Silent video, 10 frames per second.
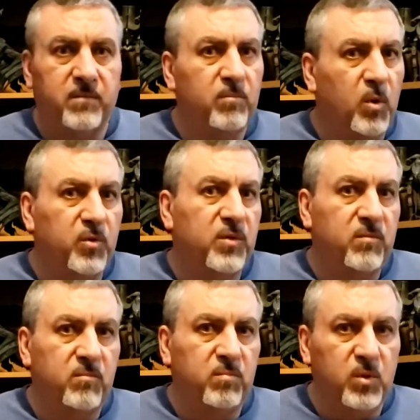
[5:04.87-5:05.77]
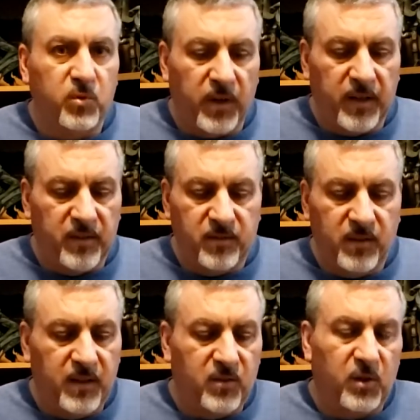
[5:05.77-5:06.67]
most Blu-rays,
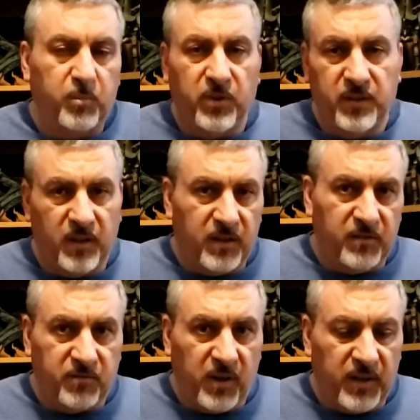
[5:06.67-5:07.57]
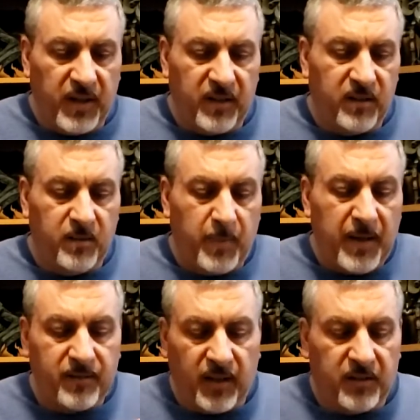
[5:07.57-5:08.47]
it's only printed on the front, not on the back
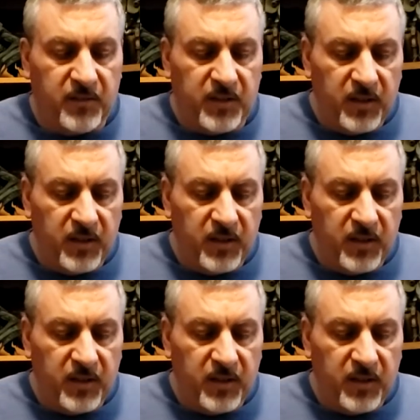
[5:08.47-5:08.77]
side of it.